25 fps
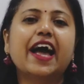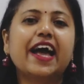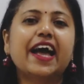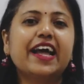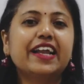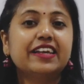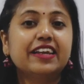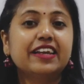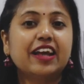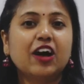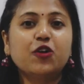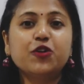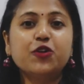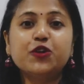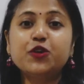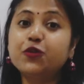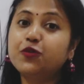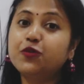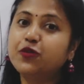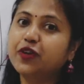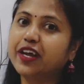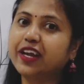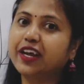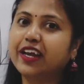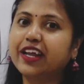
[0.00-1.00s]
And now you
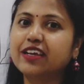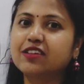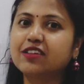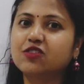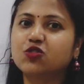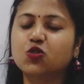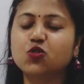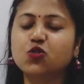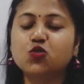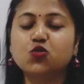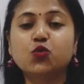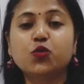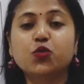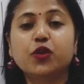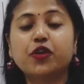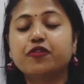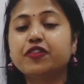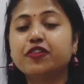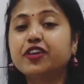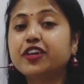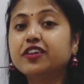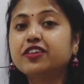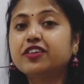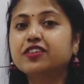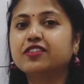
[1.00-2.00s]
realize those who are
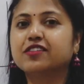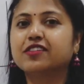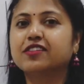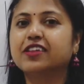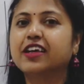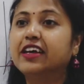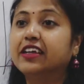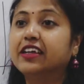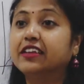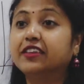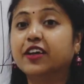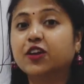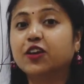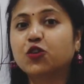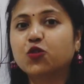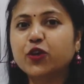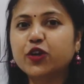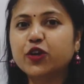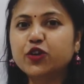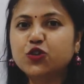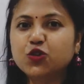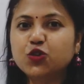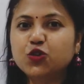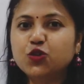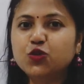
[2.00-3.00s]
winners, they are
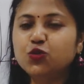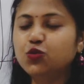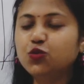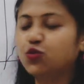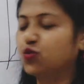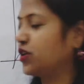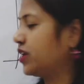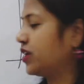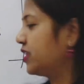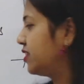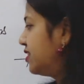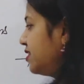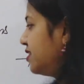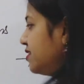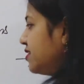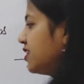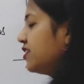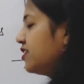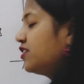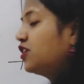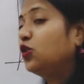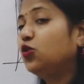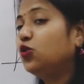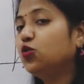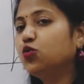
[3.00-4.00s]
going to lose, and these
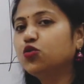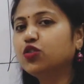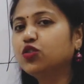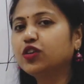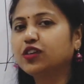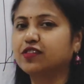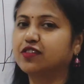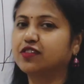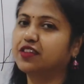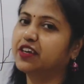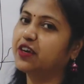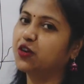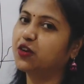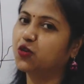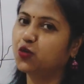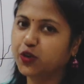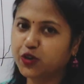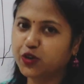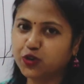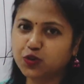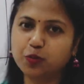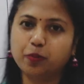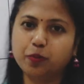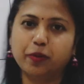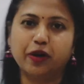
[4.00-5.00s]
are the losers, they are
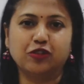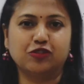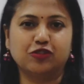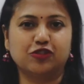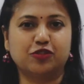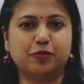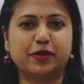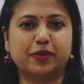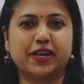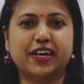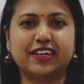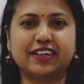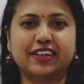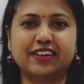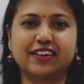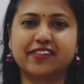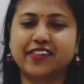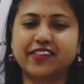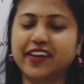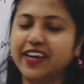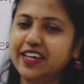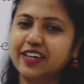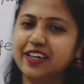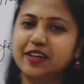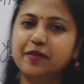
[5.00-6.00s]
going to bounce back.
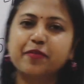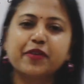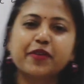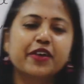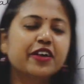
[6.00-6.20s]
Right?